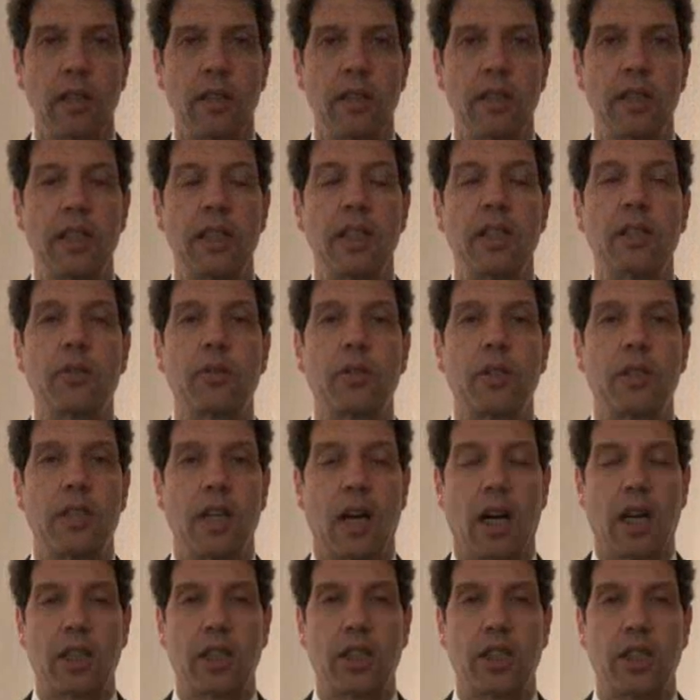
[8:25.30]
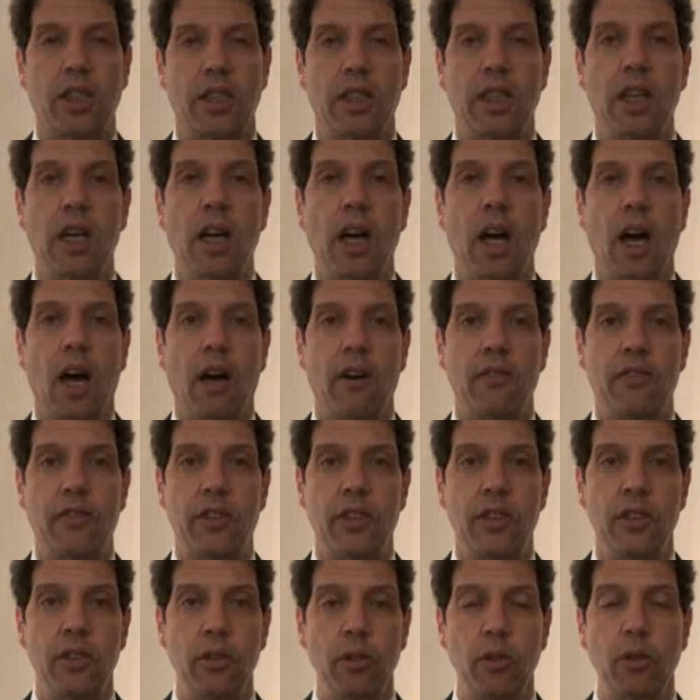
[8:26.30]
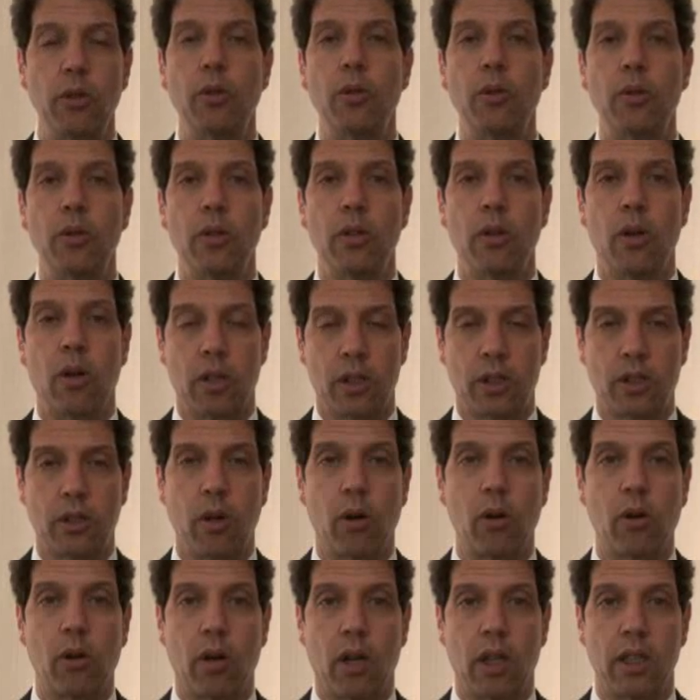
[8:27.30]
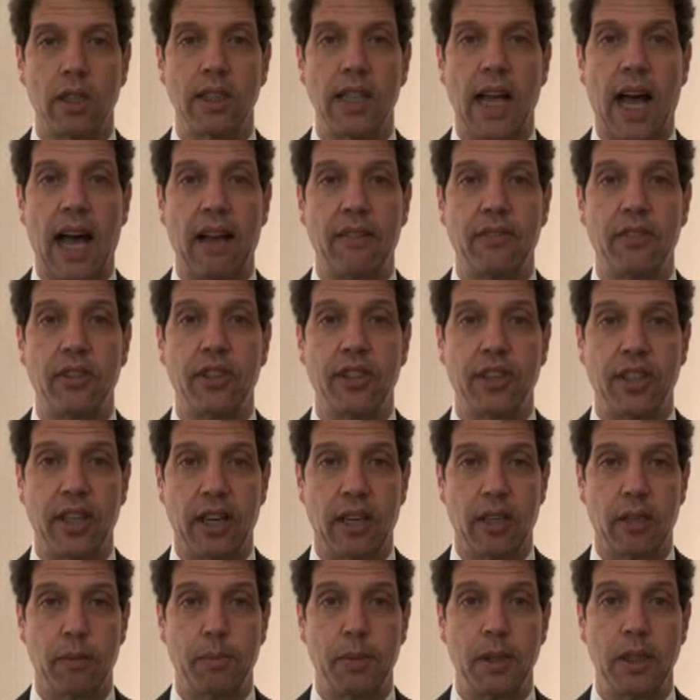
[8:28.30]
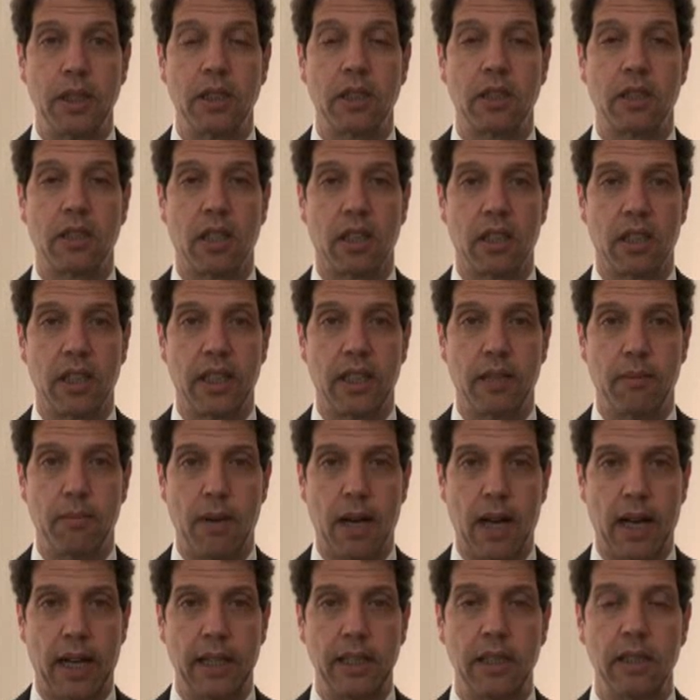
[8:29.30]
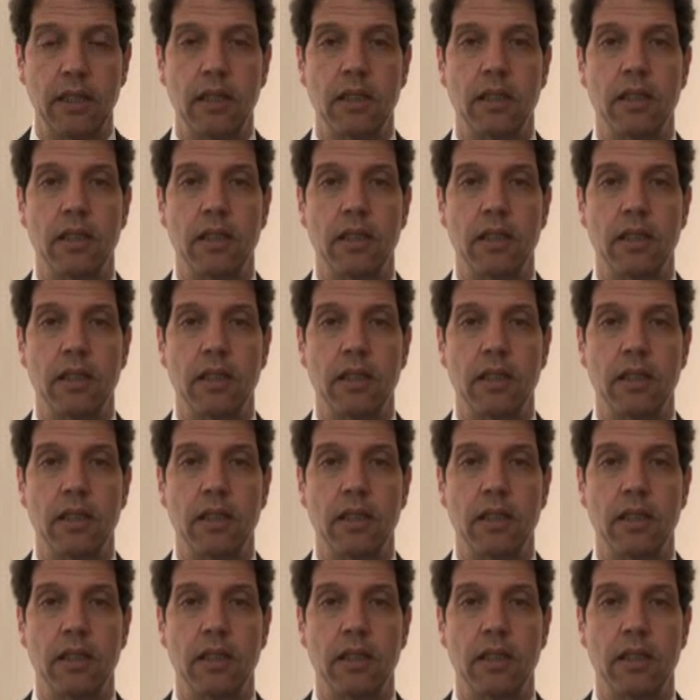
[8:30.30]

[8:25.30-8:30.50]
The introduction of the new or so-called novel therapies, thalidomide,